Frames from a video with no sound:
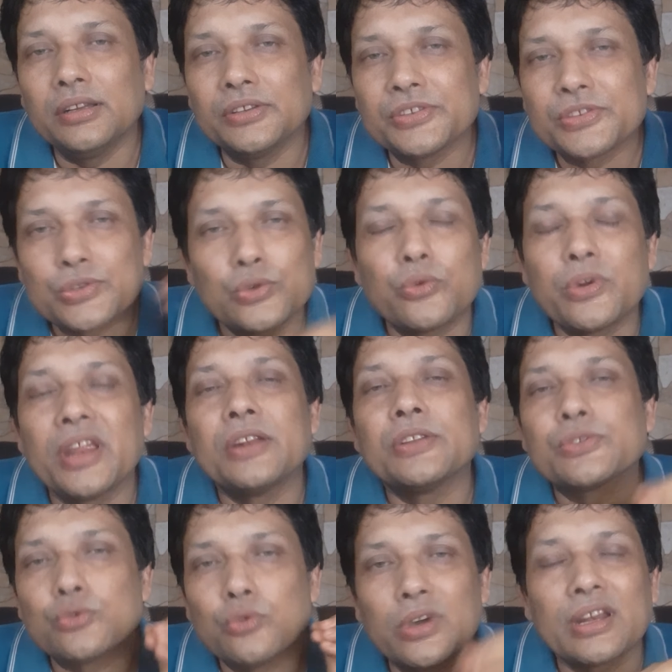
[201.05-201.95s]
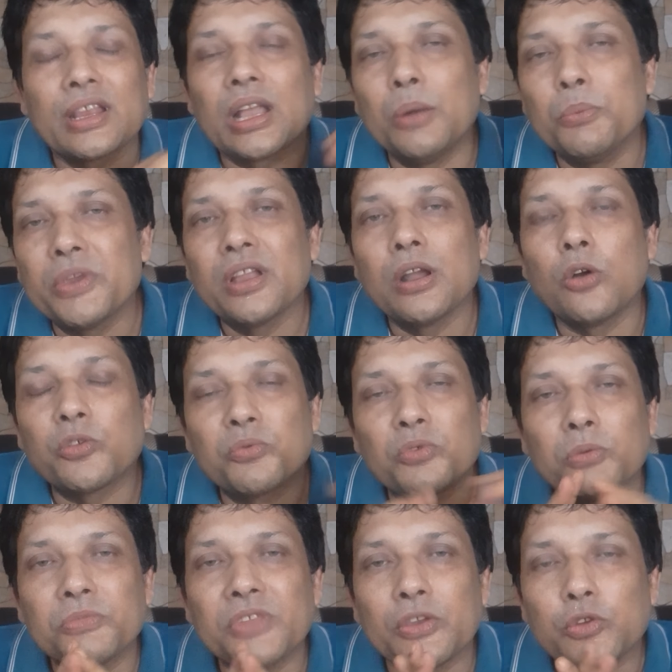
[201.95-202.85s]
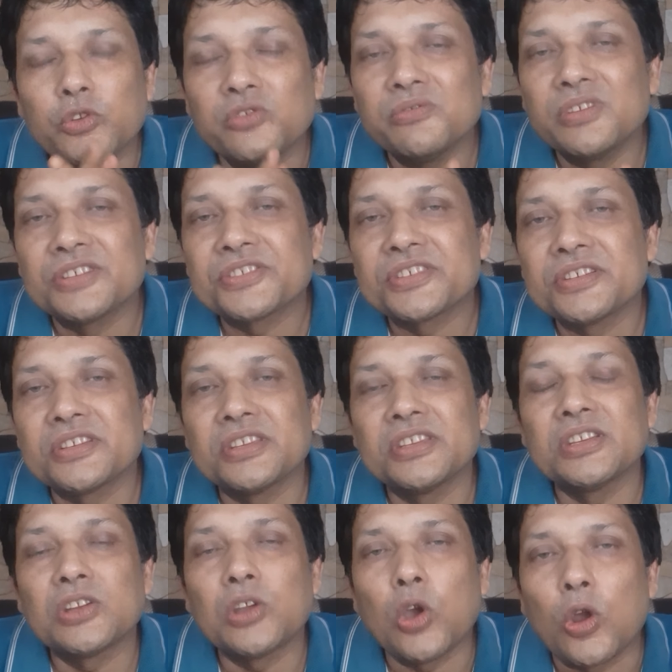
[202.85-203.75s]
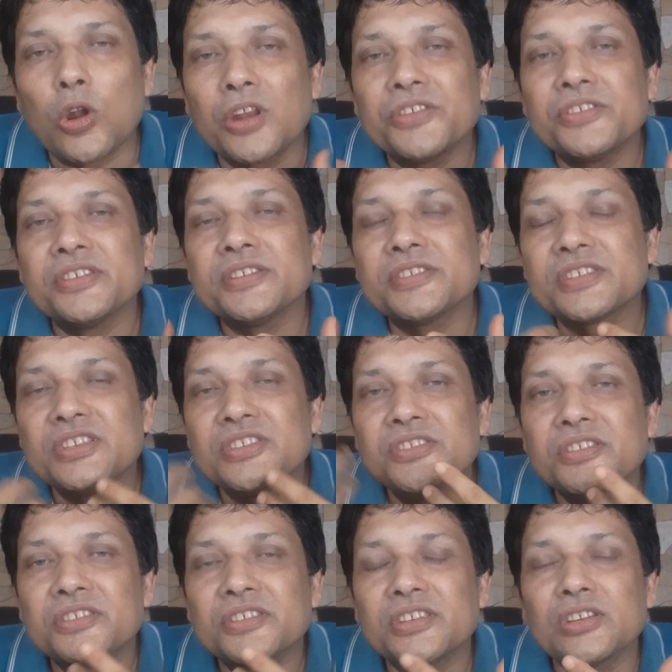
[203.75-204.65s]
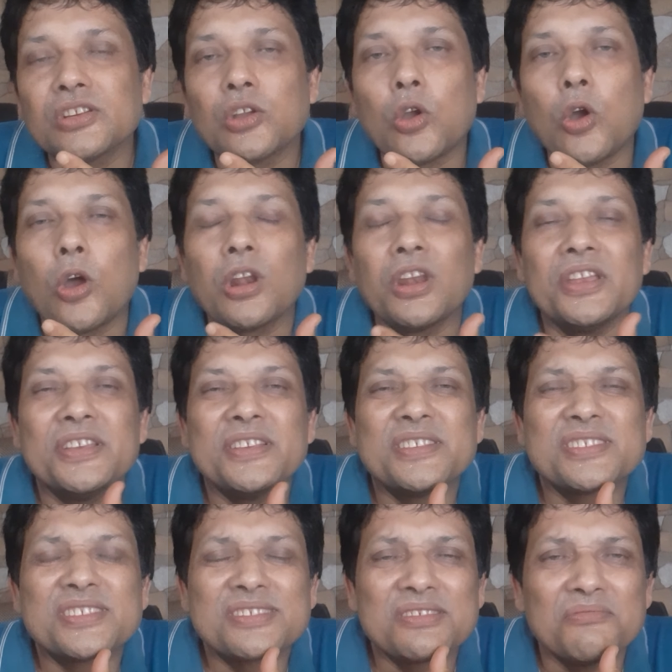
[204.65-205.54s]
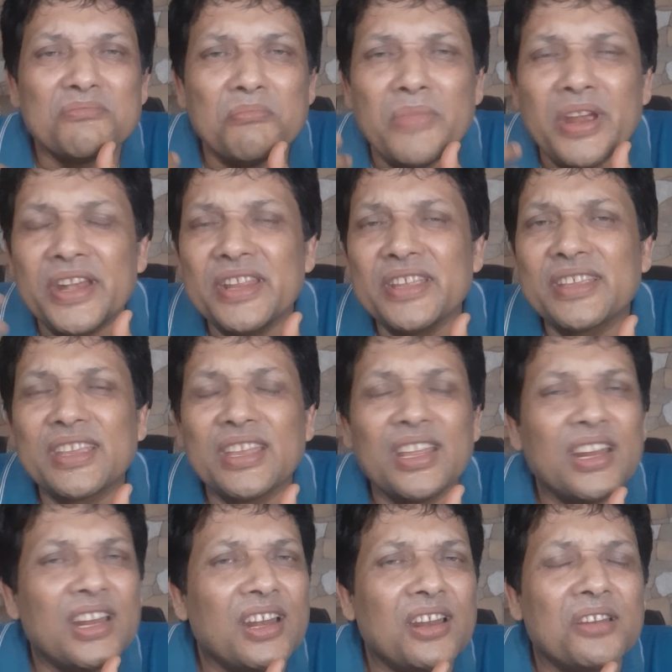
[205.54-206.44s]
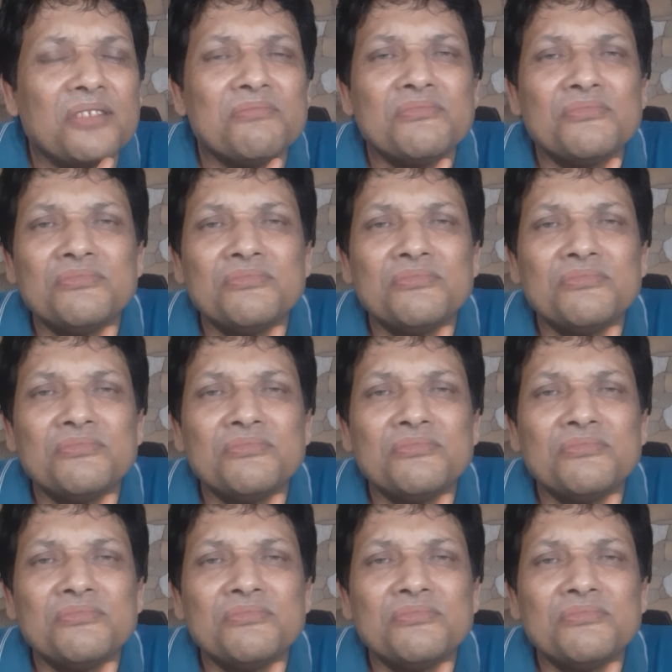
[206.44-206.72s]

students who are coming out from the university, colleges, engineering college, medical,